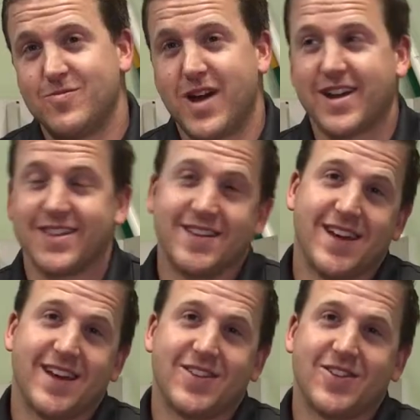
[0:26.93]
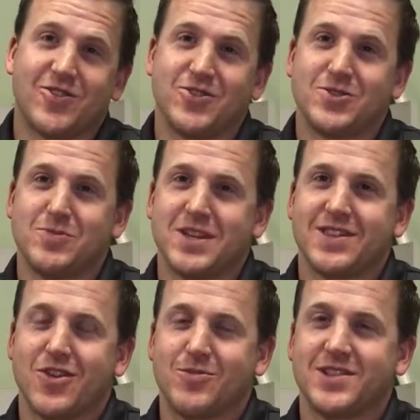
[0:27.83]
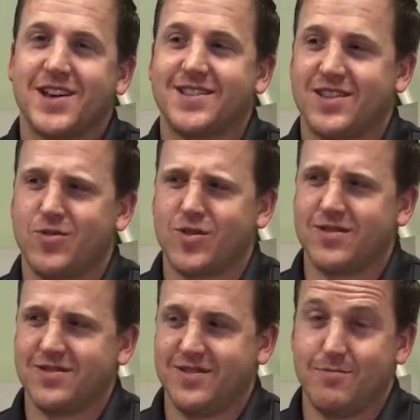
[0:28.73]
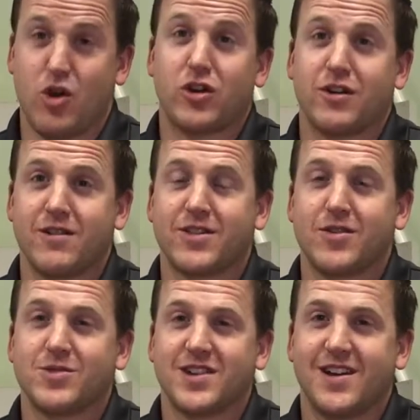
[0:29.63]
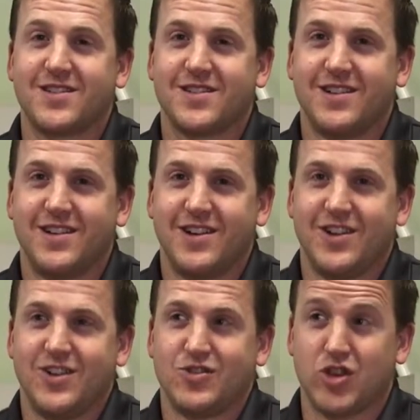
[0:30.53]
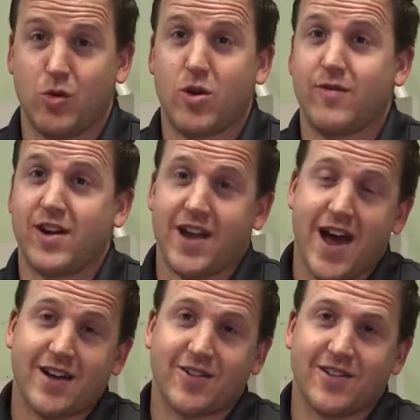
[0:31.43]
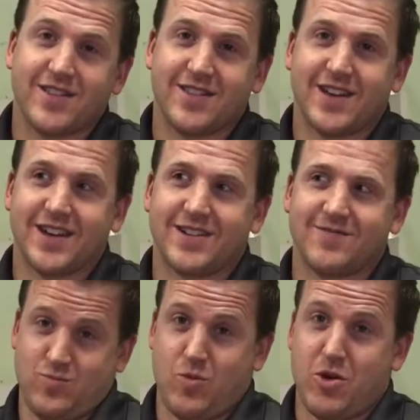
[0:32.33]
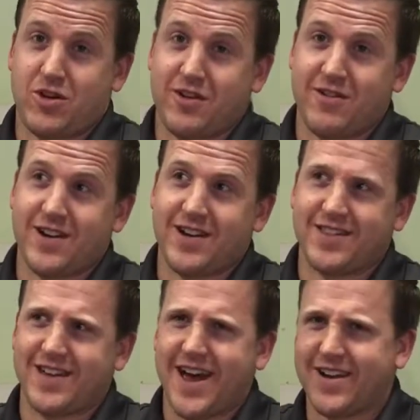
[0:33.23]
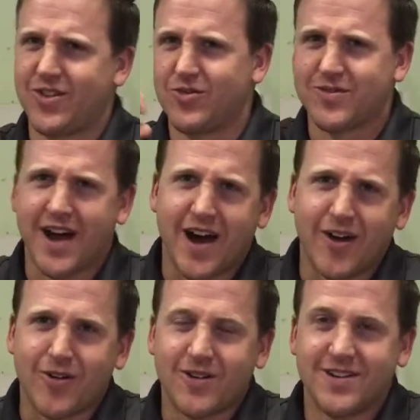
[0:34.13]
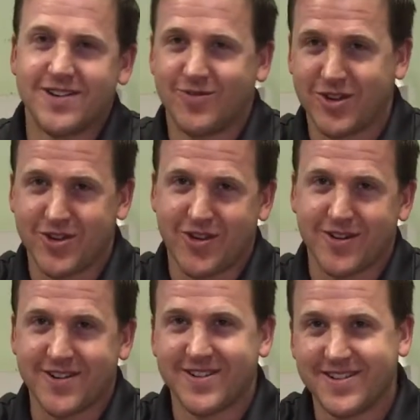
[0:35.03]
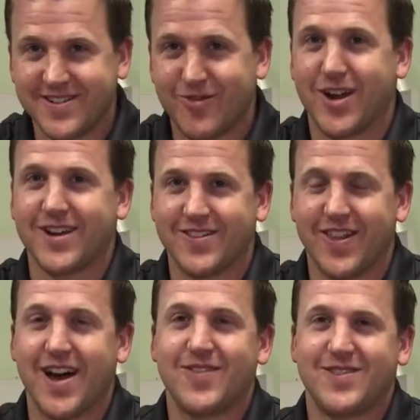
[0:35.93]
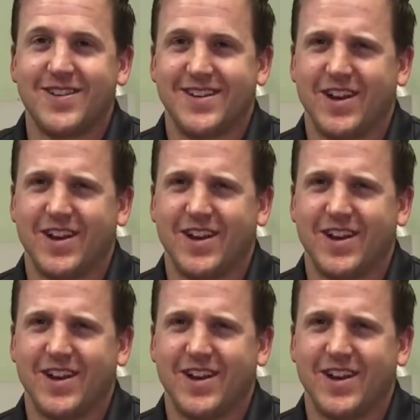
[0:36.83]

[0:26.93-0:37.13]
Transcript: Back in the day, there used to be thermostats that were mercury thermostats. So they weren't very accurate. They were mercury and they had a little dial where you turned right and left.